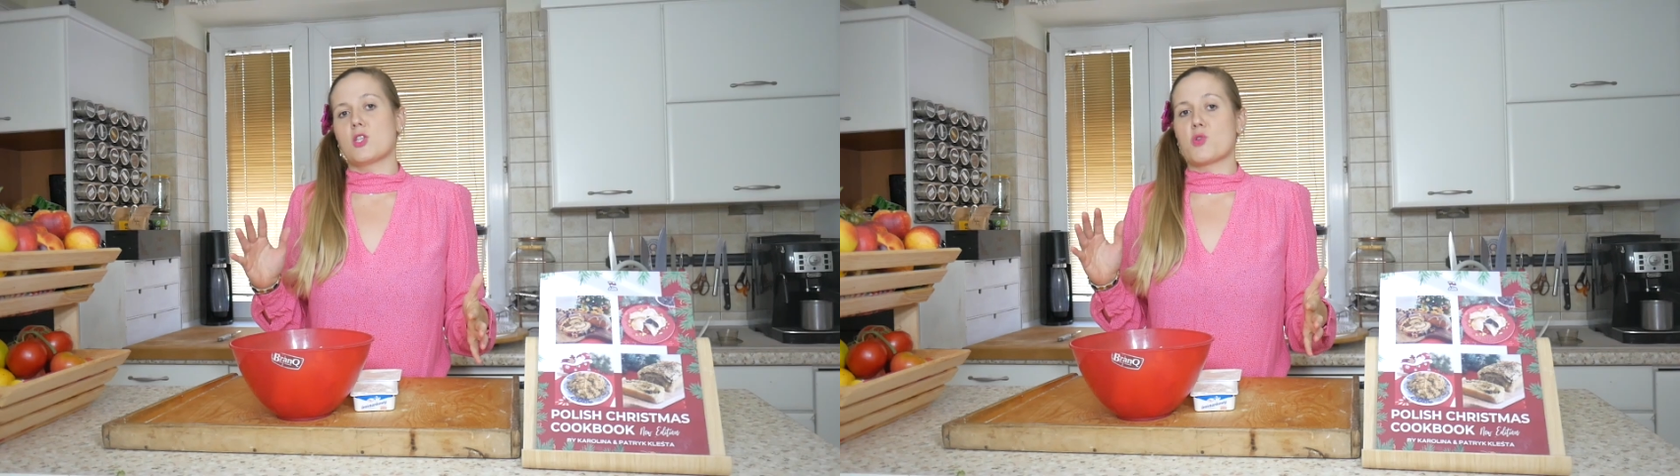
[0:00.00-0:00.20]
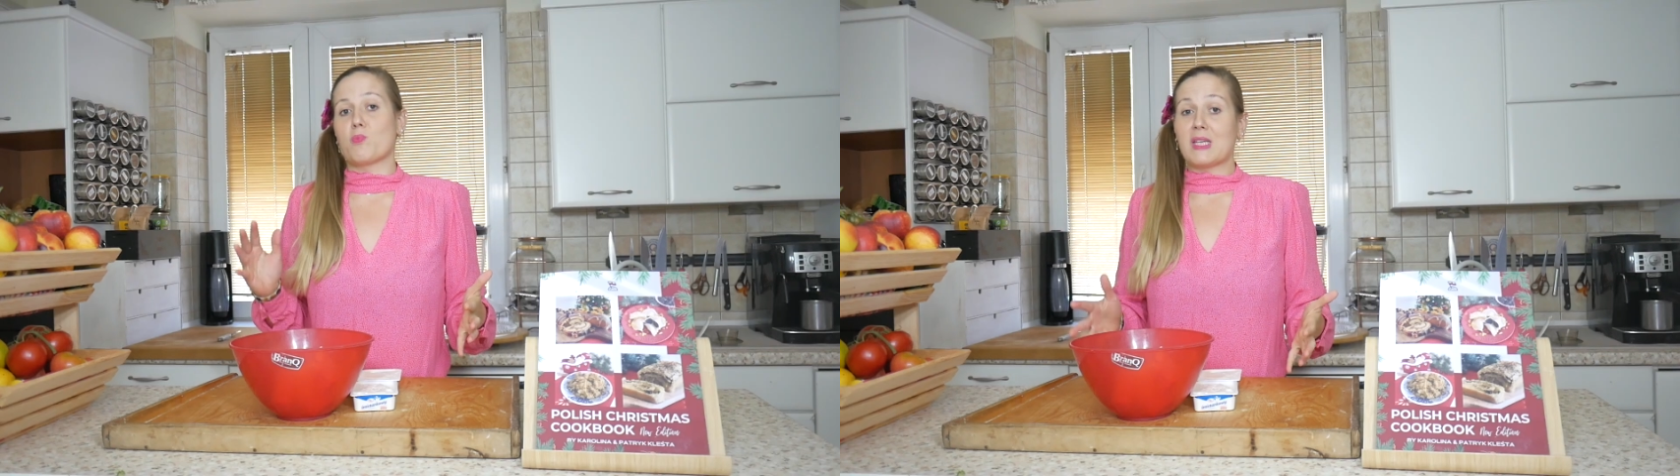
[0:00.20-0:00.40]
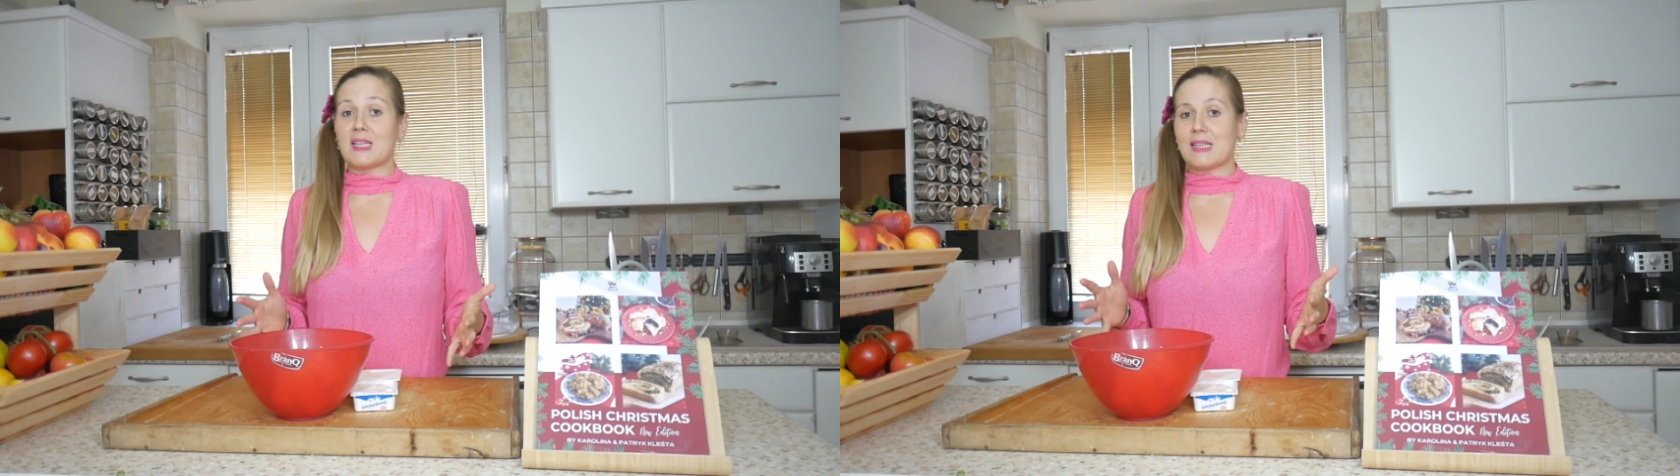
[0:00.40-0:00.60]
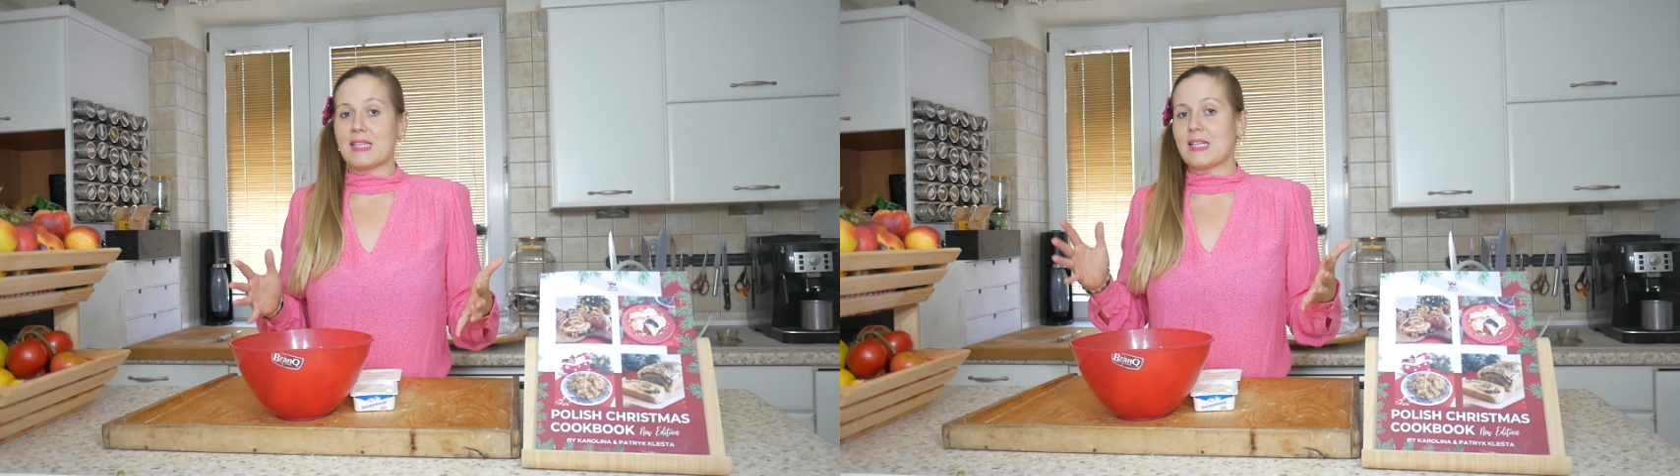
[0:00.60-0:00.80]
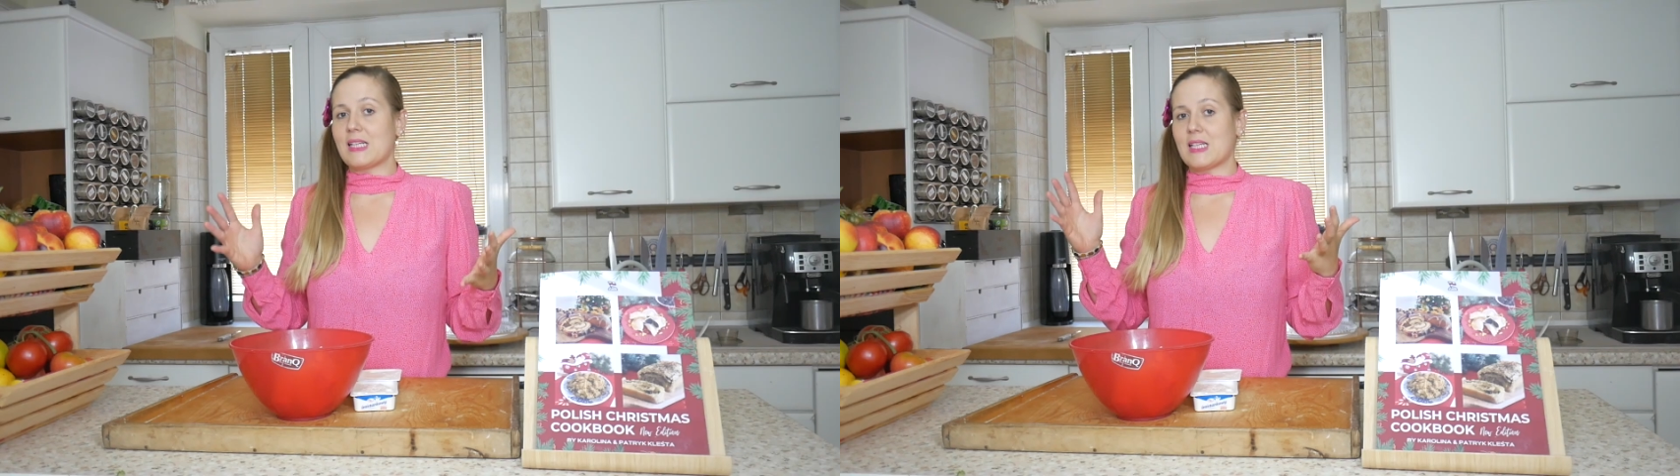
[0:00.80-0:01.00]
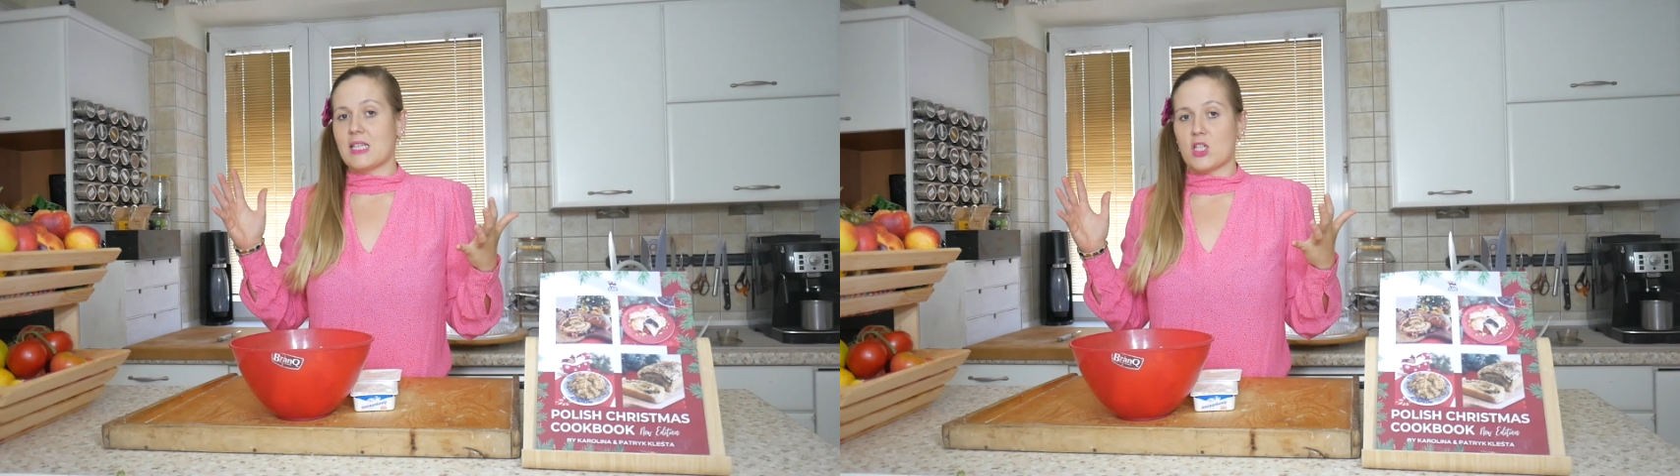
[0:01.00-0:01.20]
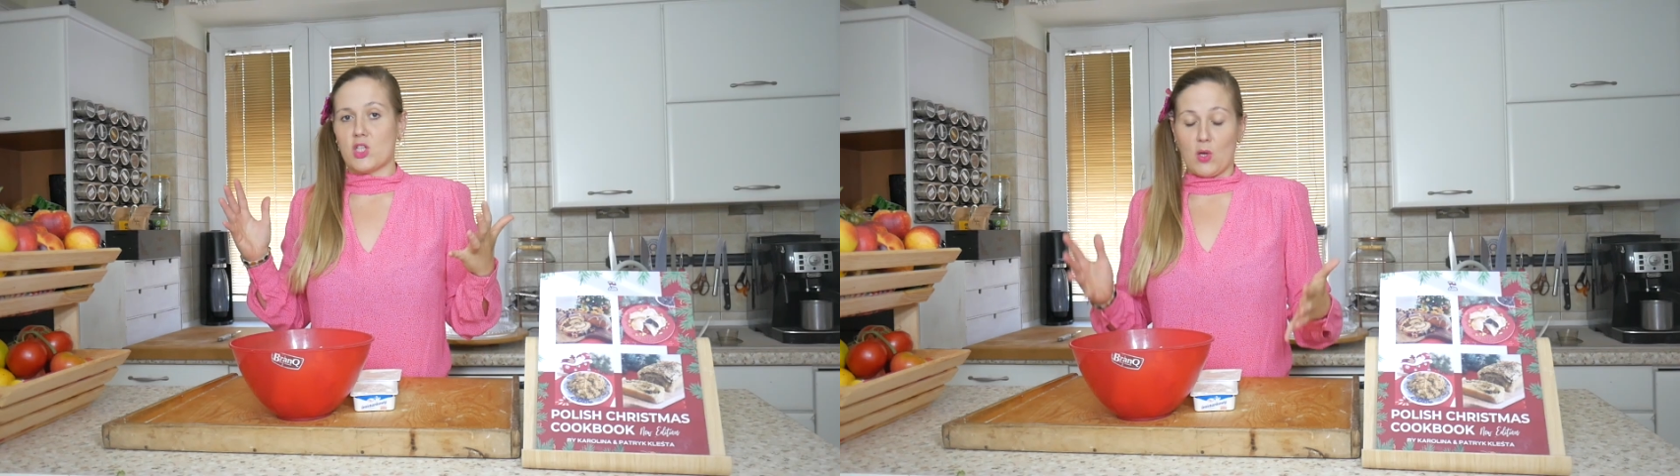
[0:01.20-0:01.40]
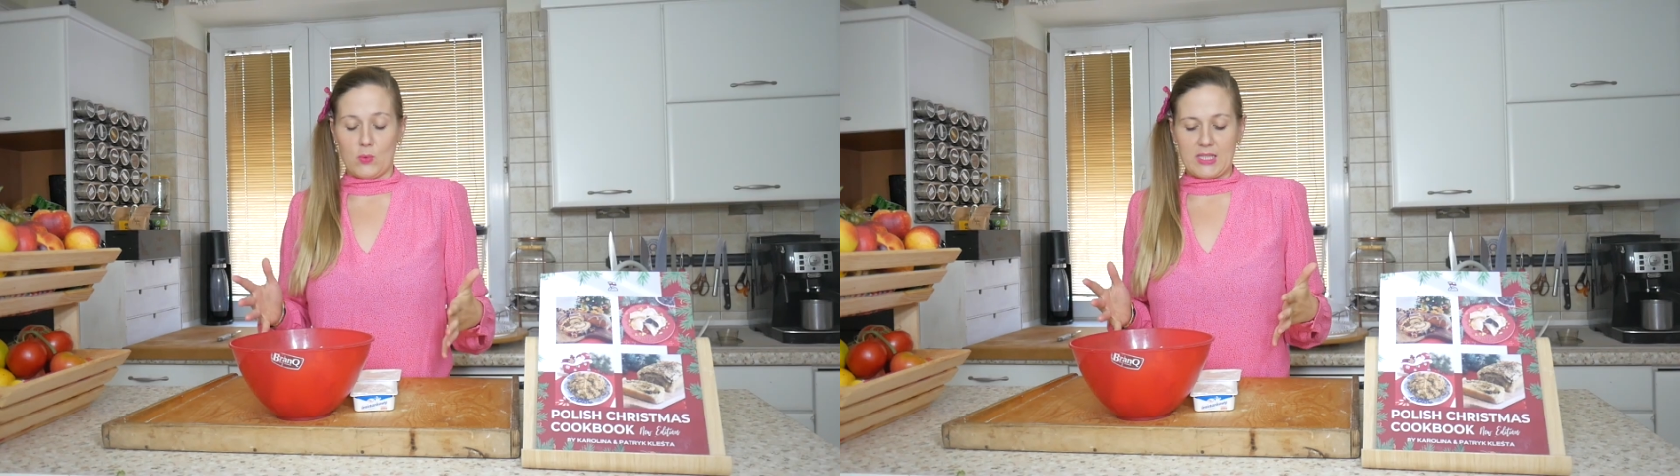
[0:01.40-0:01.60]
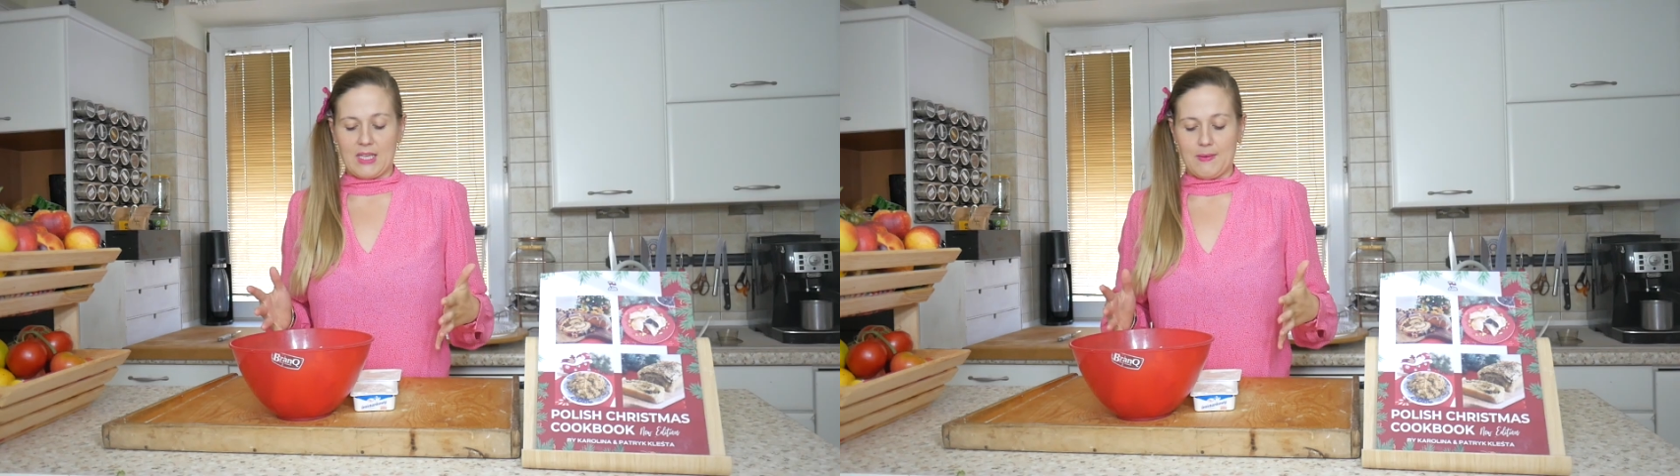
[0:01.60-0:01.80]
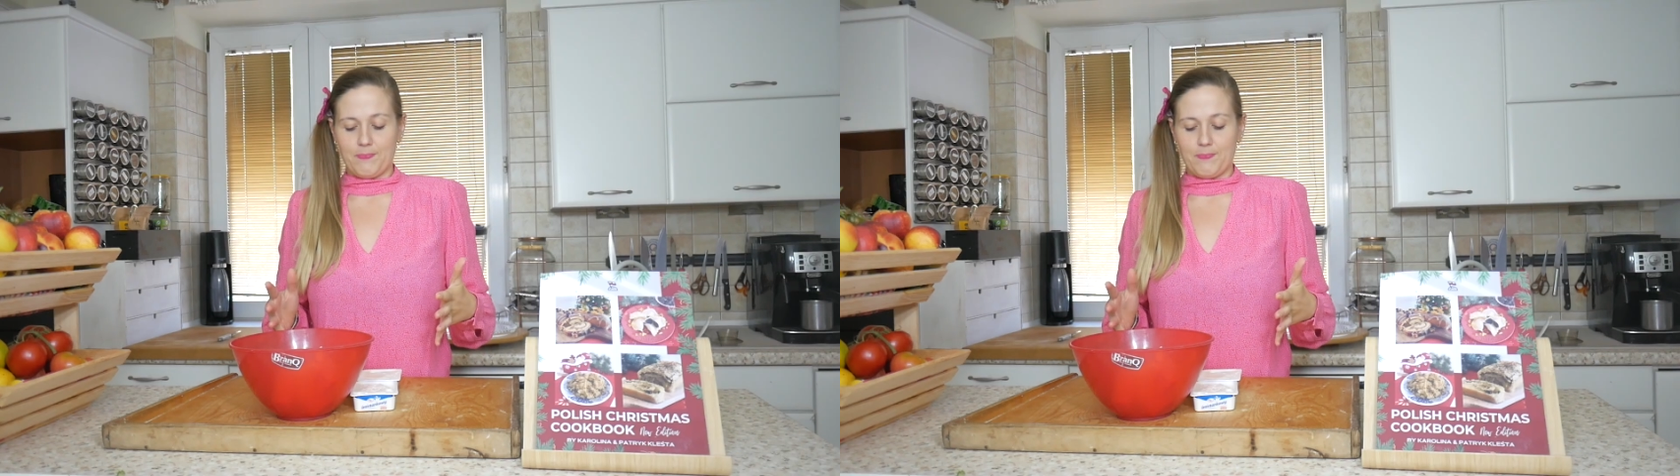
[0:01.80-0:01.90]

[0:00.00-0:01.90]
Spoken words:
szpitry śląskie.